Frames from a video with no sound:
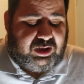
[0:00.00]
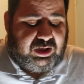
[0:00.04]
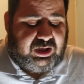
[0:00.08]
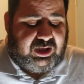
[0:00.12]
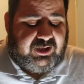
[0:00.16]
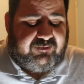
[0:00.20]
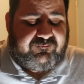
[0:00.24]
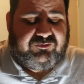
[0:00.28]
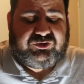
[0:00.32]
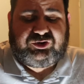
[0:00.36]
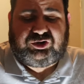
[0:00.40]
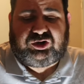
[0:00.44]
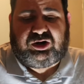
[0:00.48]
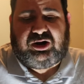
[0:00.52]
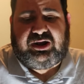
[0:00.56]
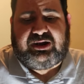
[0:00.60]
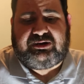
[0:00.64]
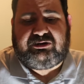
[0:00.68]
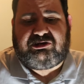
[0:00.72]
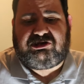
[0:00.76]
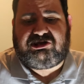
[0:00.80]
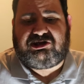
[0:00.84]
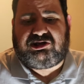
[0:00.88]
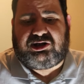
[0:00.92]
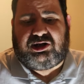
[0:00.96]
I've
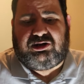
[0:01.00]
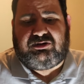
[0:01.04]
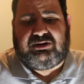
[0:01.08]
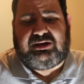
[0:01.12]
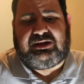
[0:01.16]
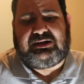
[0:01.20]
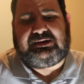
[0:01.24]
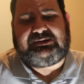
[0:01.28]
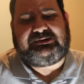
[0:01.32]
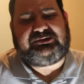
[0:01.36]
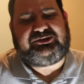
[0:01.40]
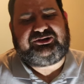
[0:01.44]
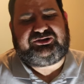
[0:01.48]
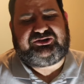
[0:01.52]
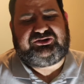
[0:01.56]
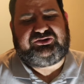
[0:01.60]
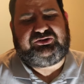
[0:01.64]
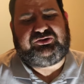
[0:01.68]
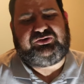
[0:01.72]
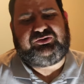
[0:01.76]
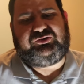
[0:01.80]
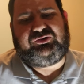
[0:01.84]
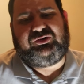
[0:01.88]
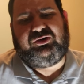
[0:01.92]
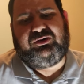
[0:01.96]
tried so hard
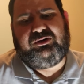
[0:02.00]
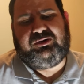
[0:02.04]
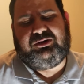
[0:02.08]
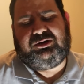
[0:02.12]
to